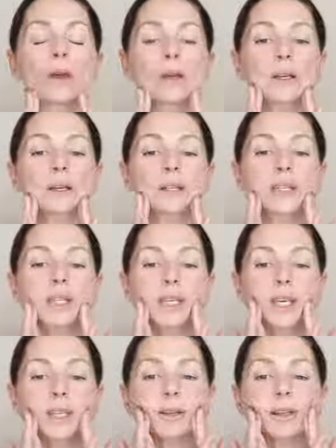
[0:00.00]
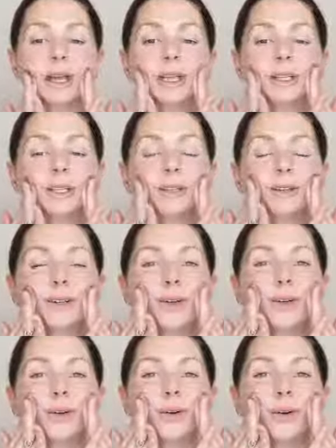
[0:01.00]
And continue that
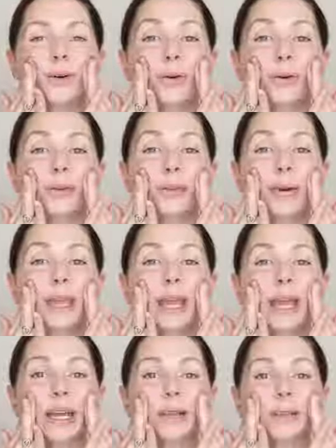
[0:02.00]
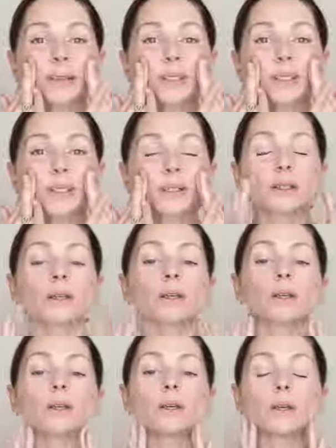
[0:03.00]
all the way out,
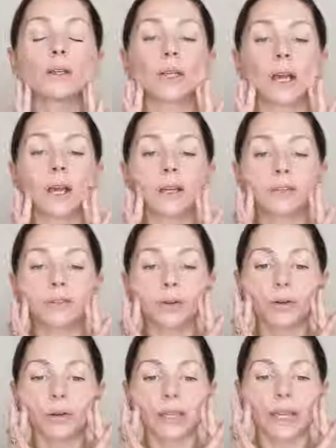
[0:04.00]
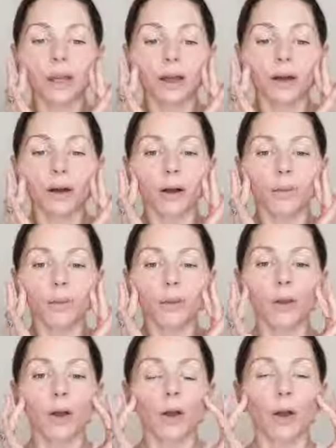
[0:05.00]
and you're kind of hooking up
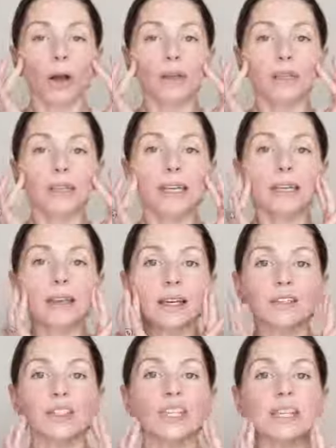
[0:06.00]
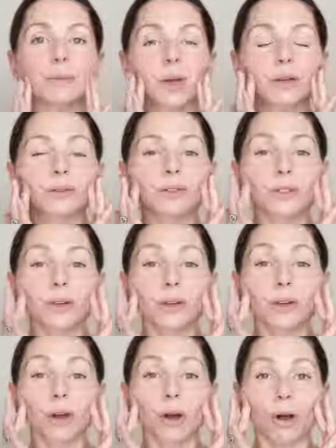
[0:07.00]
underneath our cheekbones
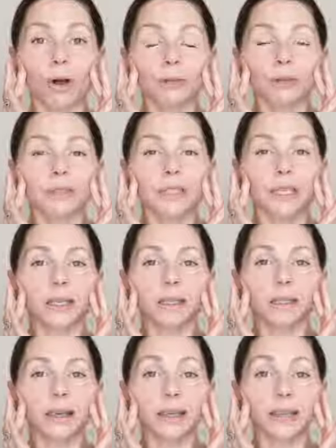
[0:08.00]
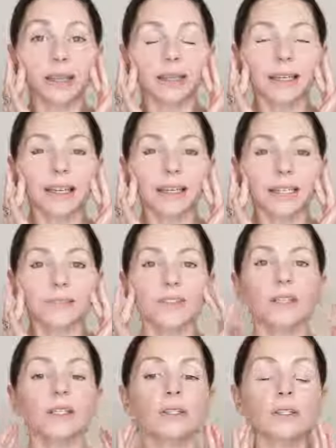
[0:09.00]
and holding that connective
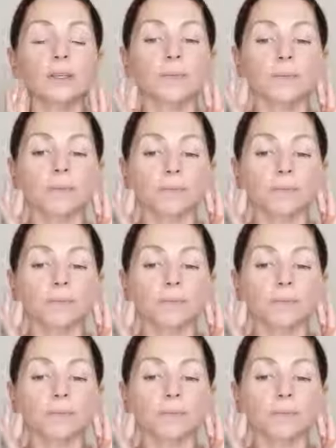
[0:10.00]
tissue.